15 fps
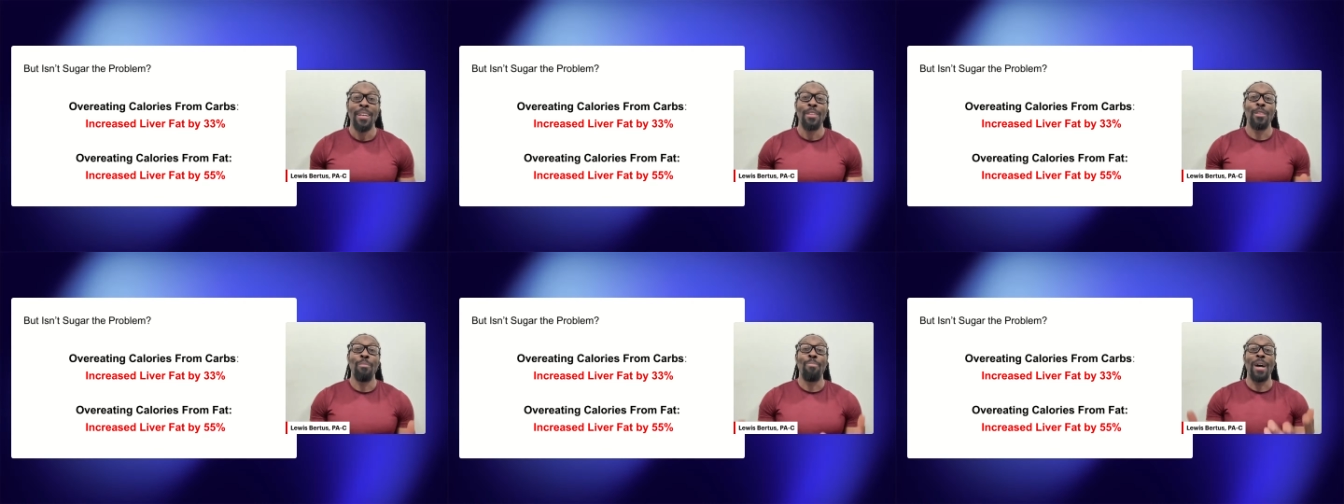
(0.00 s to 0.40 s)

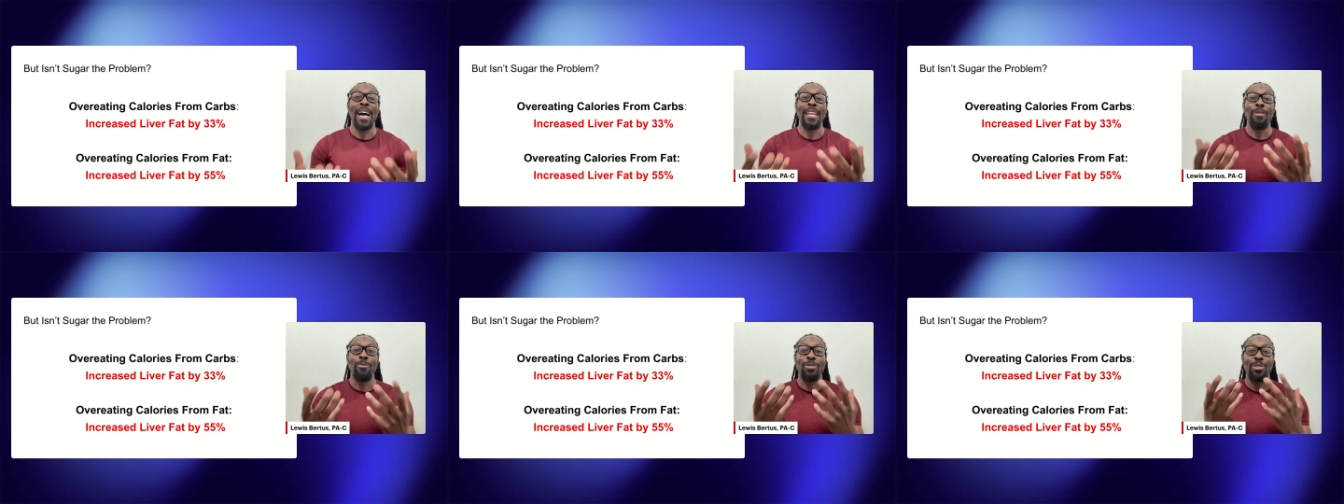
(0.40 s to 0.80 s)
the
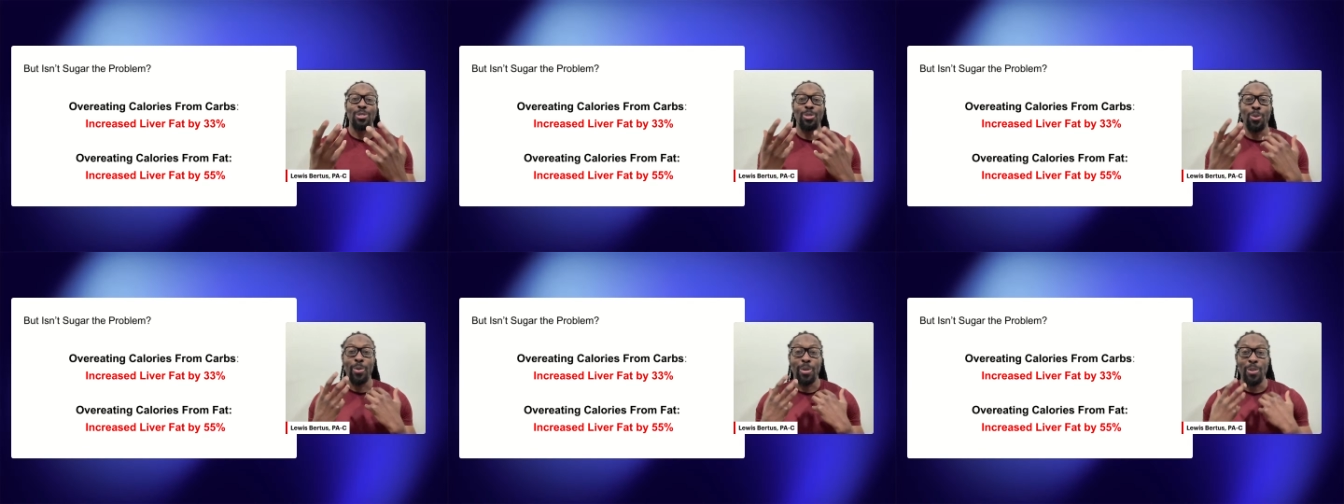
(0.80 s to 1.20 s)
body will
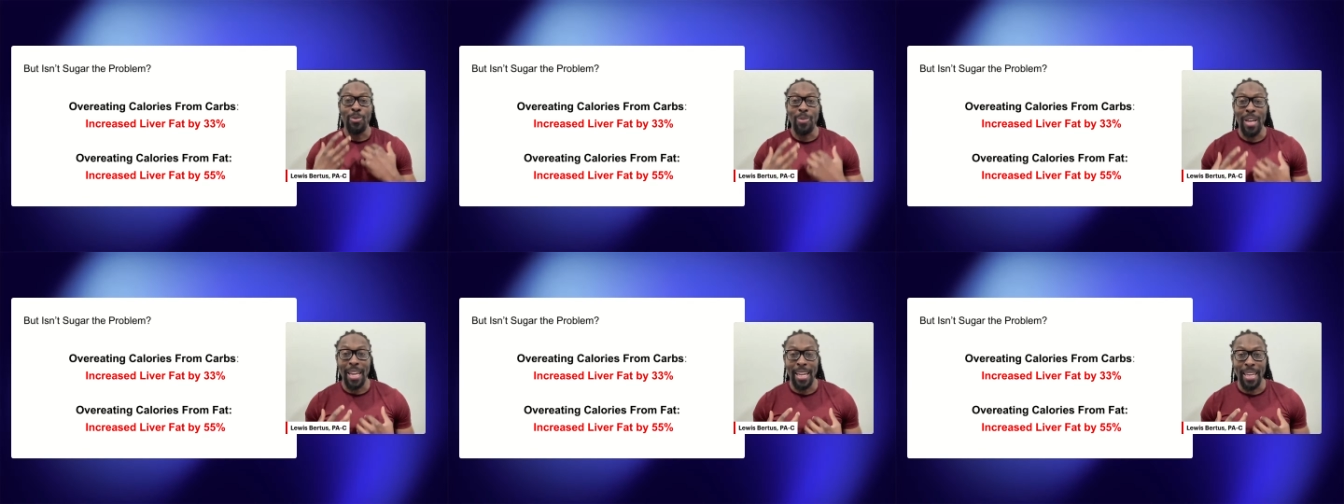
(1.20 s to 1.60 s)
store it
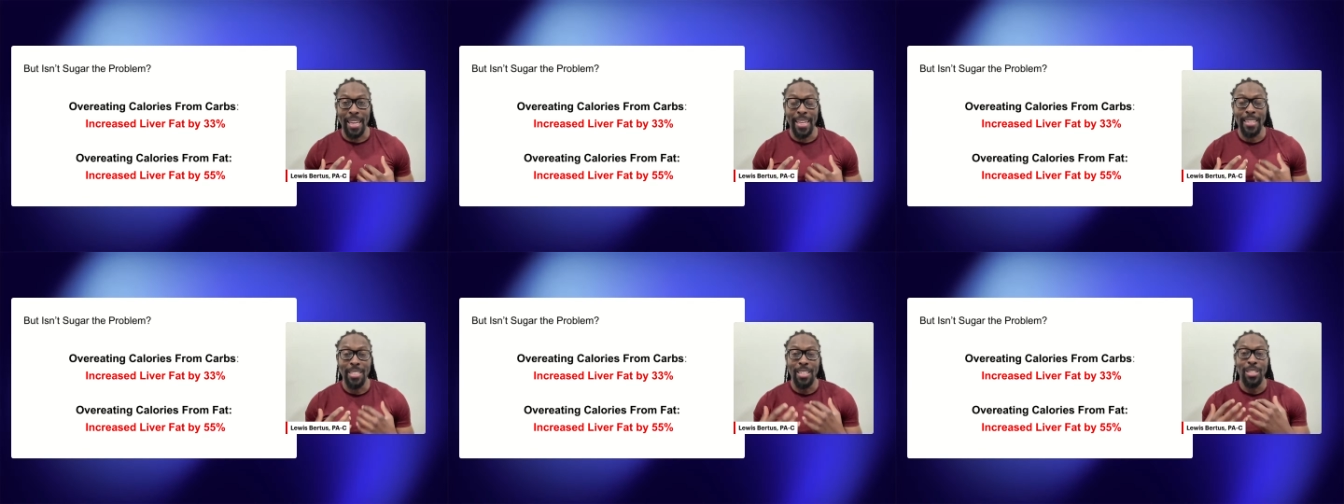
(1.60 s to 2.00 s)
away
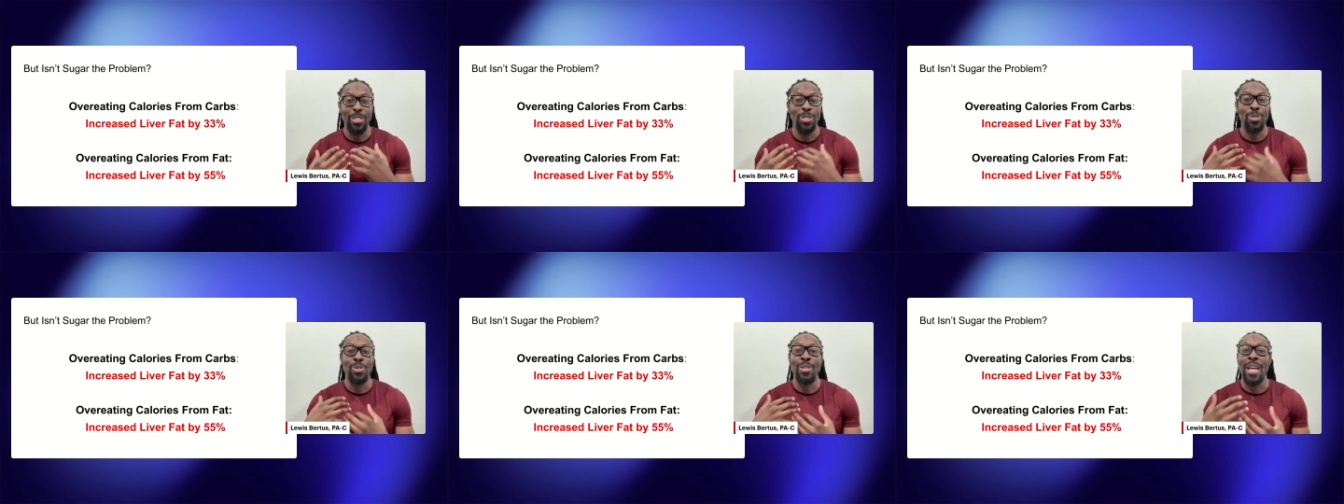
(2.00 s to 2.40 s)
in
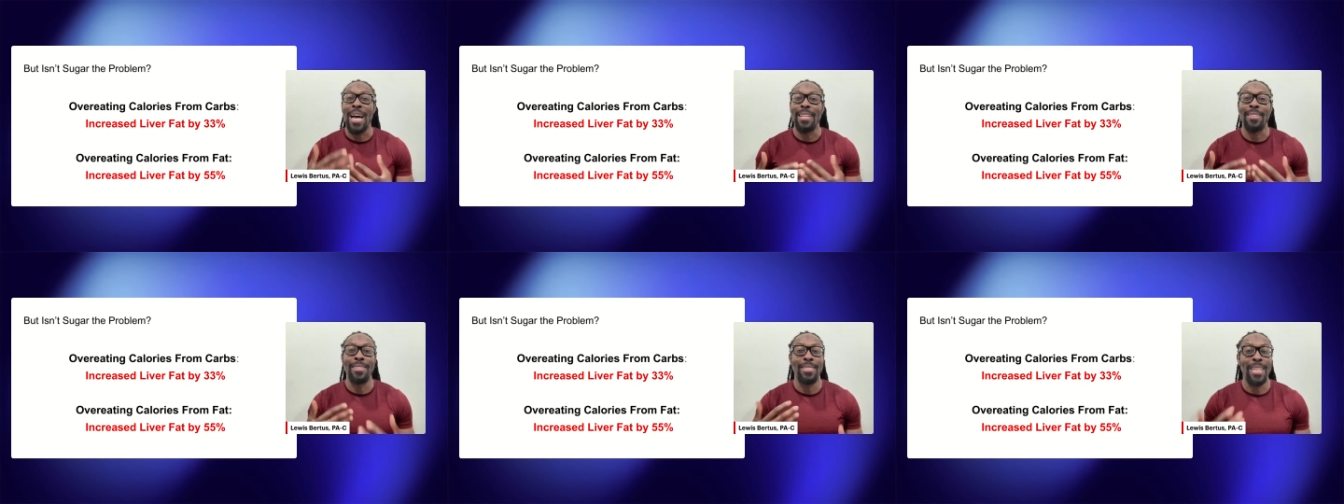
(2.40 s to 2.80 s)
tissues
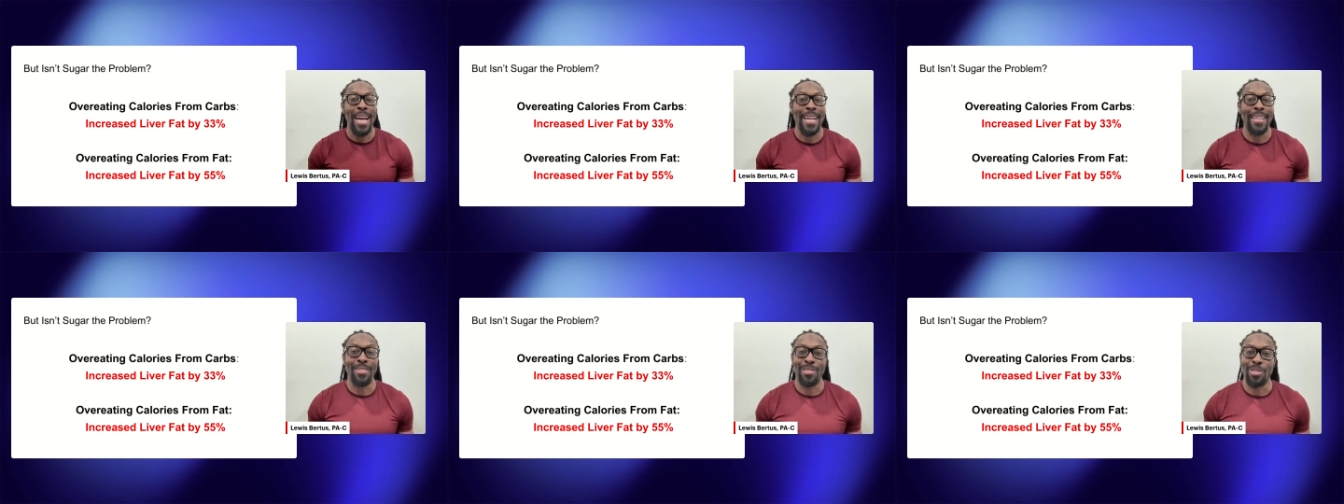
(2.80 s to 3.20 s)
not
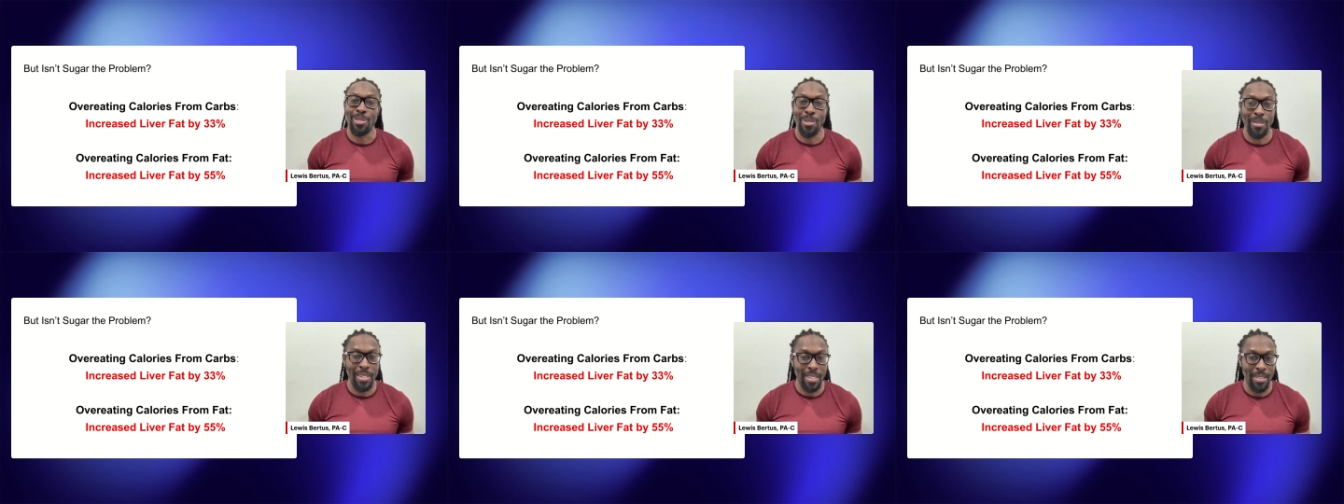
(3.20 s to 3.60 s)
designed to
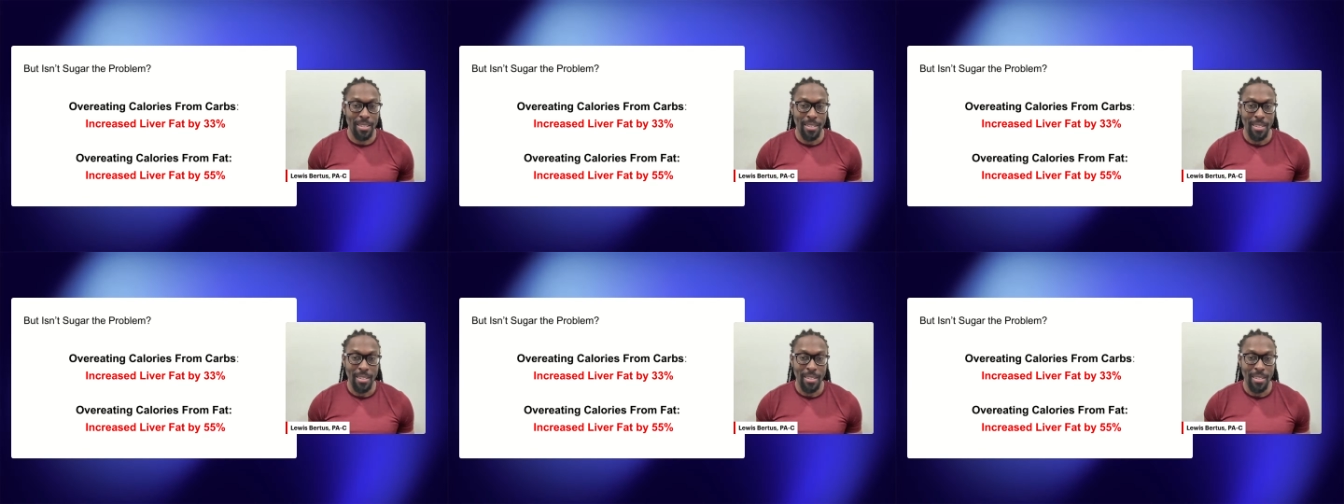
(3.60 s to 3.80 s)
store it.